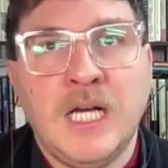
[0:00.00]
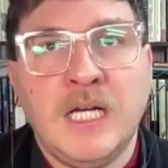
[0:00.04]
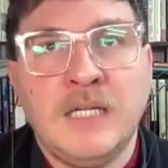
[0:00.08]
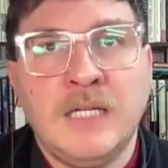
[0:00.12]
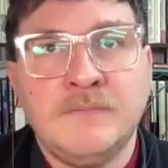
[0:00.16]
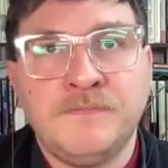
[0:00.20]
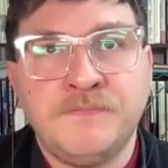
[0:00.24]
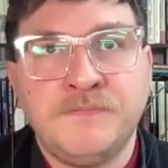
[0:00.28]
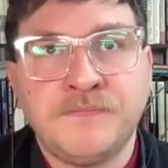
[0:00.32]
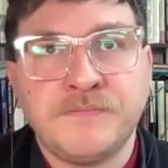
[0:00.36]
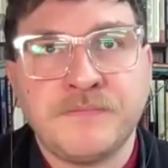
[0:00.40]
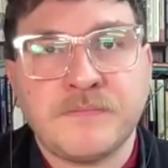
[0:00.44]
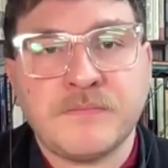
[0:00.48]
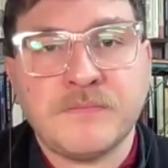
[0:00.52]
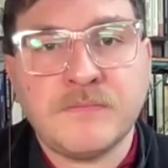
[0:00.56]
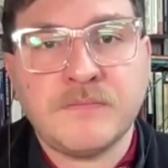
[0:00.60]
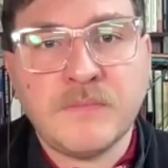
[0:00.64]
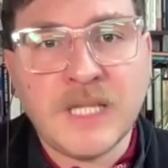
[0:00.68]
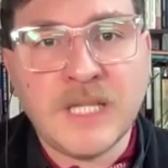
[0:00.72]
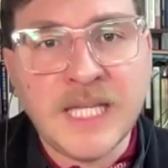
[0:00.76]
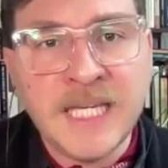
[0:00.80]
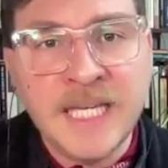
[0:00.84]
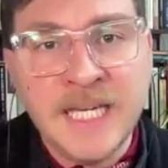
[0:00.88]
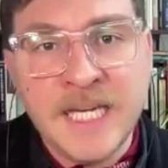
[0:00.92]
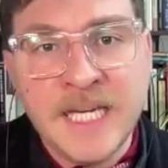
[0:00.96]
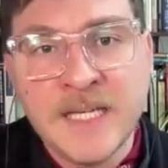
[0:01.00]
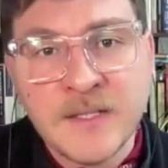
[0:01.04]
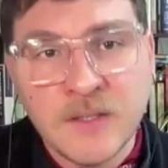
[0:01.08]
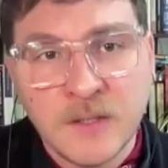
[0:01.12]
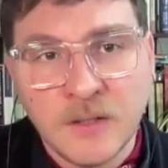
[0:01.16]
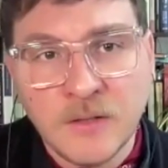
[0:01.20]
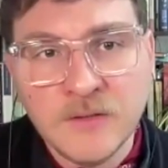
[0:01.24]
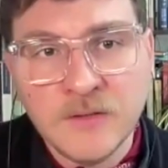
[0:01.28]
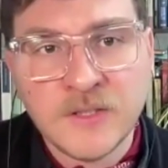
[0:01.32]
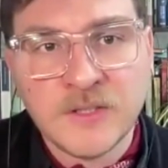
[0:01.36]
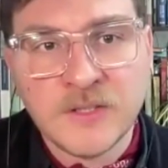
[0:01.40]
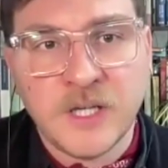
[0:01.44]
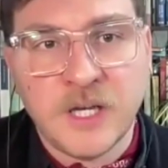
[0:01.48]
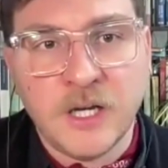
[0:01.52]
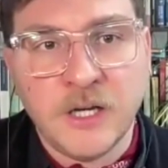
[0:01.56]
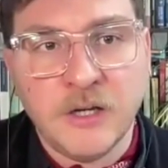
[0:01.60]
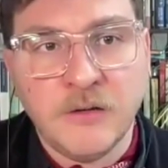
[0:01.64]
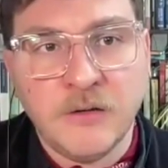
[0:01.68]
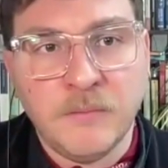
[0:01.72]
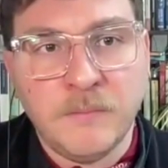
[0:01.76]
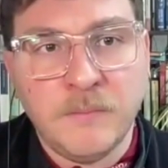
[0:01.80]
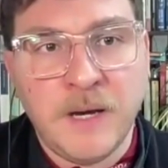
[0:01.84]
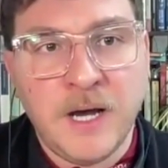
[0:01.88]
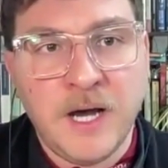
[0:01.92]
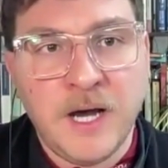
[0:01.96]
Um, he is
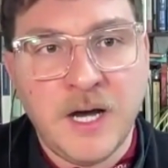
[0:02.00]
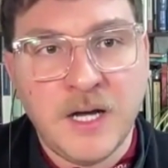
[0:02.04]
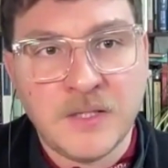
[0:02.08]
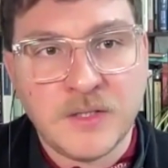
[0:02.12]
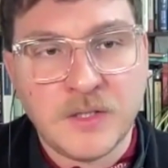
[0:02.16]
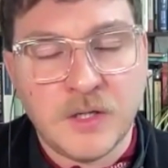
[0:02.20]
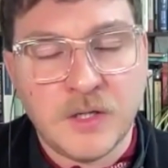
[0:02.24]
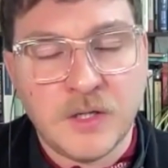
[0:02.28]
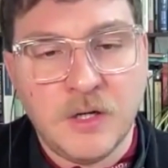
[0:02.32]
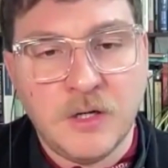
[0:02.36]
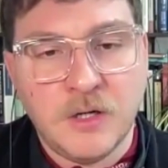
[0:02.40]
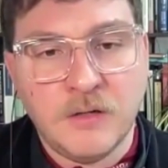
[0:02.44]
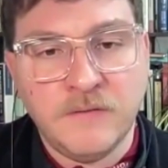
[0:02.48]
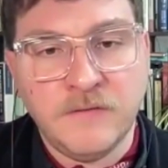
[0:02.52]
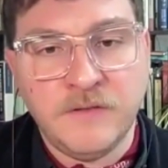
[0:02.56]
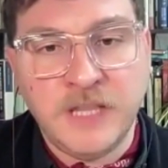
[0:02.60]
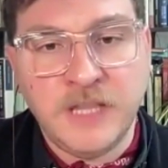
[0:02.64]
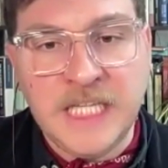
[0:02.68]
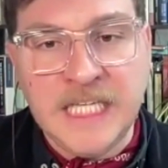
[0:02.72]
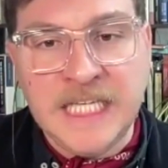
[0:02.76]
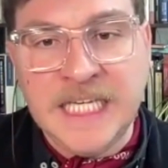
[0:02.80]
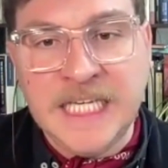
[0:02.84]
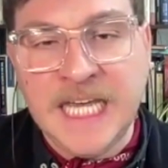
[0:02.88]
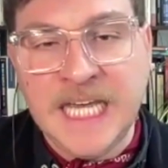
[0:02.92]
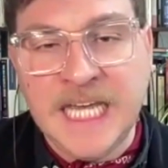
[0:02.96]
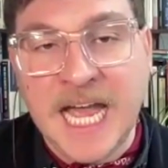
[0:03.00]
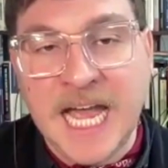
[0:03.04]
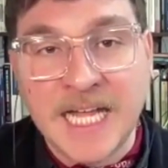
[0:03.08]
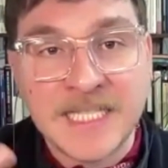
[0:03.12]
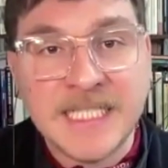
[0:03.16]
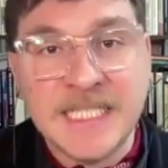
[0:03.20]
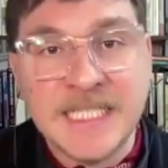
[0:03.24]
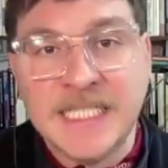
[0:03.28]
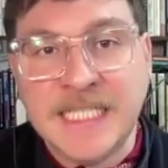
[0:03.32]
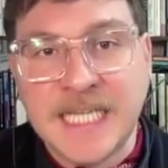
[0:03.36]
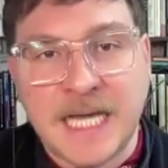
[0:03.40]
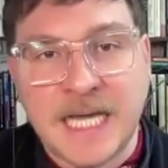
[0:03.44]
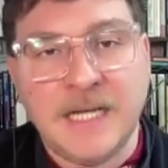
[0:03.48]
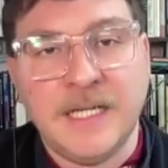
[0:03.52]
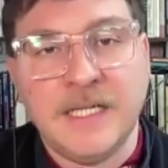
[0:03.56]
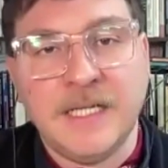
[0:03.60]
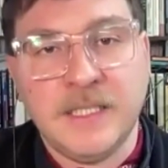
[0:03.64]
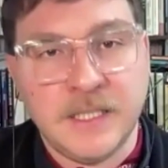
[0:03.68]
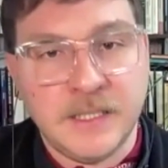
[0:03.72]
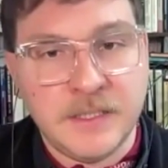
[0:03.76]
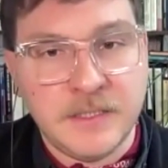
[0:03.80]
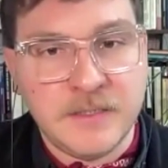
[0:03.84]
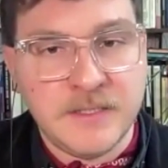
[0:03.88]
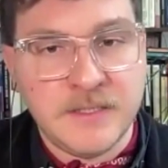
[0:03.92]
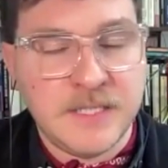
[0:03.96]
also part of the
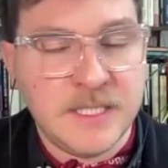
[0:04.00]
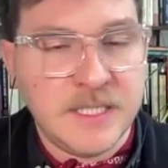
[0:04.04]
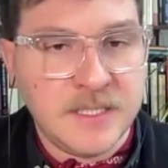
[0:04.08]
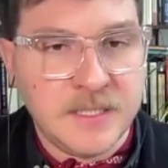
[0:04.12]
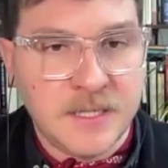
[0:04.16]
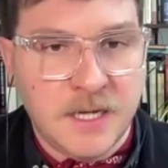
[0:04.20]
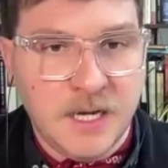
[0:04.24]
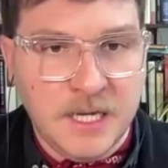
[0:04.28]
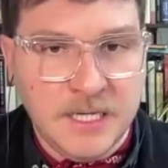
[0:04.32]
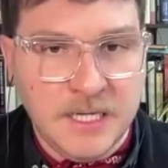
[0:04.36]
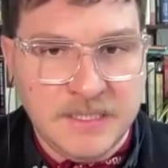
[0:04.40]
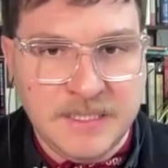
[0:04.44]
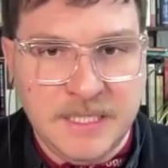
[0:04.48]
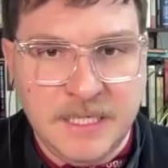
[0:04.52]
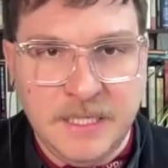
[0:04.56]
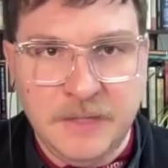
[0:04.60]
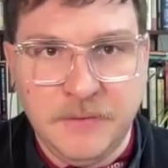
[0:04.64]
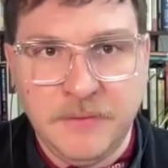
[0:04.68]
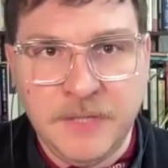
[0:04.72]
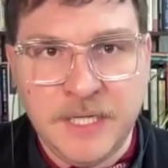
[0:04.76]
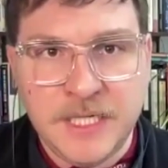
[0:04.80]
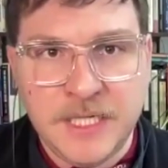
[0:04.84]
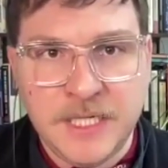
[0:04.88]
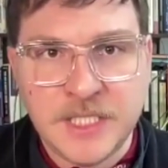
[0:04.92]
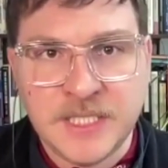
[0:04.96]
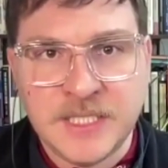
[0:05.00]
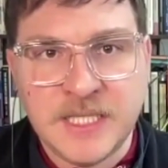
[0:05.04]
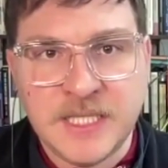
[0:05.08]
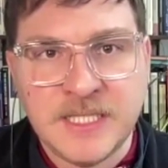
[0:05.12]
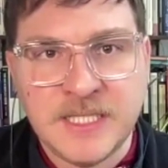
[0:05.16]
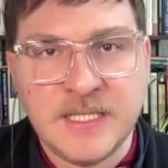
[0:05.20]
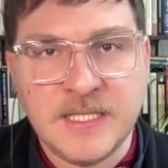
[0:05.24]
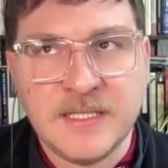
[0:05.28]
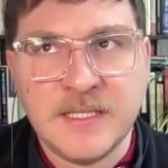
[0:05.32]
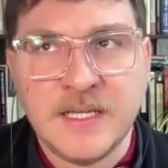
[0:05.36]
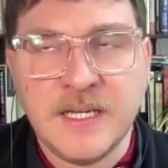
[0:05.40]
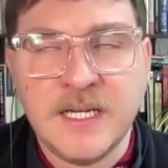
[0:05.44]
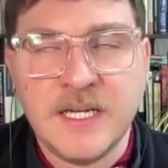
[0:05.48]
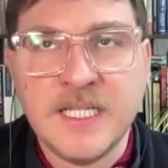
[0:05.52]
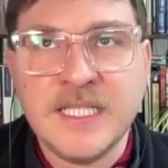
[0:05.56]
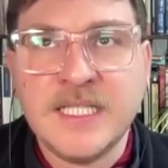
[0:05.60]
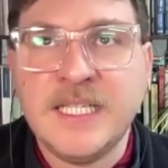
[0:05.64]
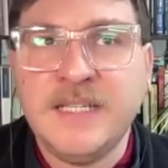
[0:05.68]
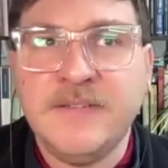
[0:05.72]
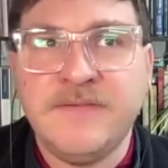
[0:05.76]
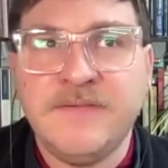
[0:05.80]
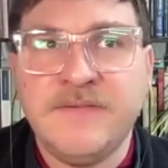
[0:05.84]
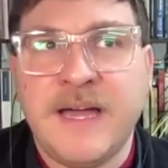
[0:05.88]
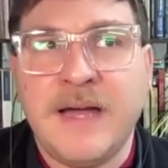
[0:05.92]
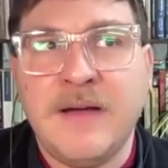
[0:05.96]
Anti-Gallican Society, which is a
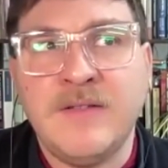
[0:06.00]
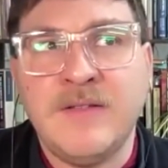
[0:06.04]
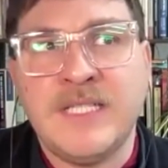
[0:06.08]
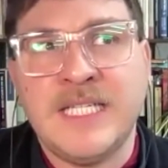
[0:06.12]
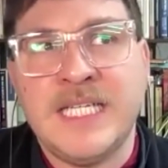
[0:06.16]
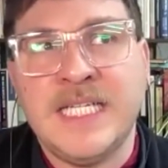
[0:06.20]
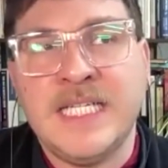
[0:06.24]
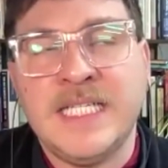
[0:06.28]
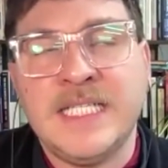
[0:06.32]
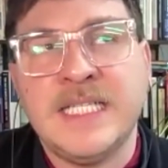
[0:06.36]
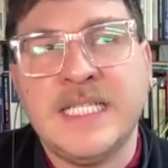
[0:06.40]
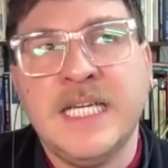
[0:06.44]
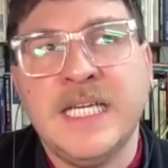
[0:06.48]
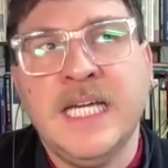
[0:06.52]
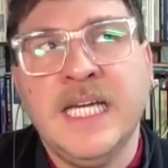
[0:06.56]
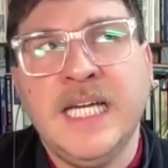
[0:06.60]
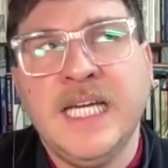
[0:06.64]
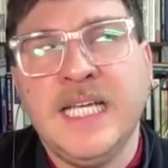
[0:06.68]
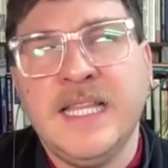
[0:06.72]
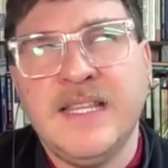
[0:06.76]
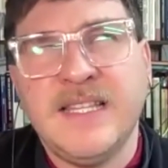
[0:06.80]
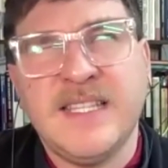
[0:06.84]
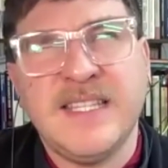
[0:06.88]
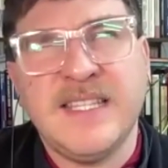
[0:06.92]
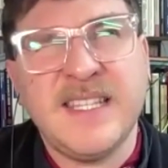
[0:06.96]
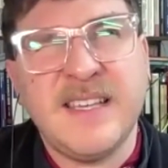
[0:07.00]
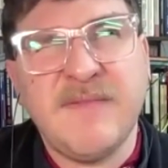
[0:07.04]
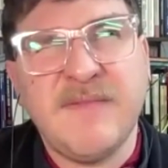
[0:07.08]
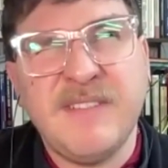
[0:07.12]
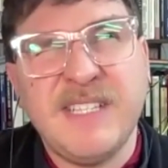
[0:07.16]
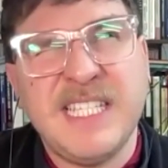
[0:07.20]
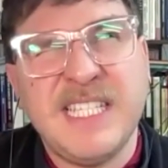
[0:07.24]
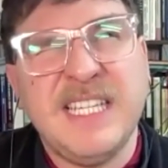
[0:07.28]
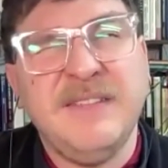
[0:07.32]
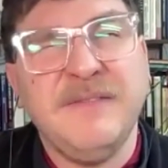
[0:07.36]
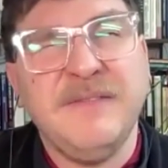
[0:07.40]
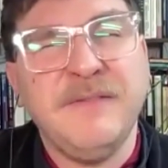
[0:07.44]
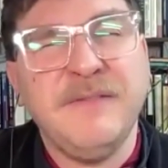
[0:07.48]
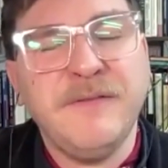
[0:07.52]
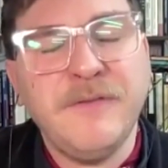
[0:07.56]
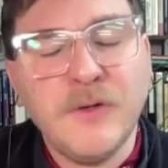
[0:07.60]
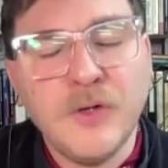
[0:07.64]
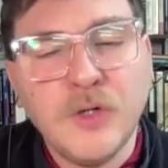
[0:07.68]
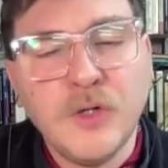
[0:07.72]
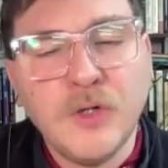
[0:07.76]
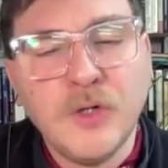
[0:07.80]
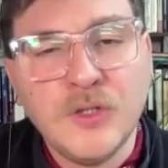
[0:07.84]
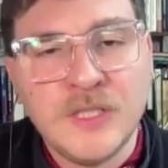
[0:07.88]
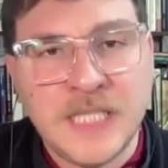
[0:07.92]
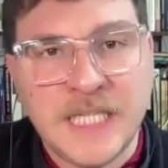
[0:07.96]
society founded in the
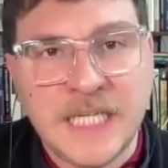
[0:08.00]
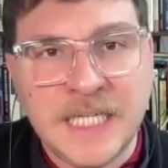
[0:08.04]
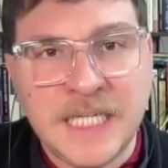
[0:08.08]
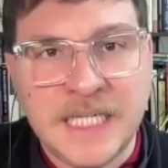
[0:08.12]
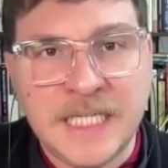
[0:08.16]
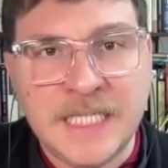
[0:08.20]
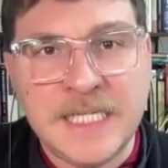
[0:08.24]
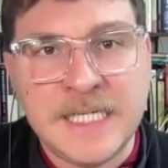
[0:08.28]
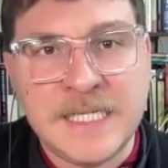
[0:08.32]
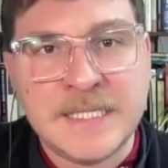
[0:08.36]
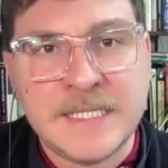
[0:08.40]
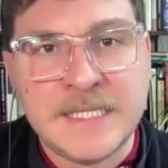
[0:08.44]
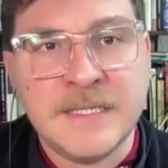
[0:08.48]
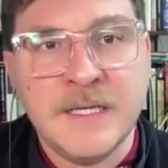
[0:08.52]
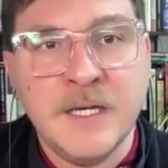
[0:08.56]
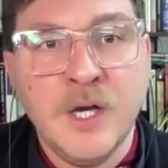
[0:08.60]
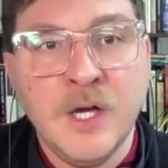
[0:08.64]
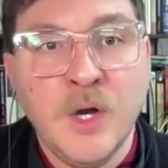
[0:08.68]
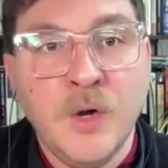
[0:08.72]
1740s,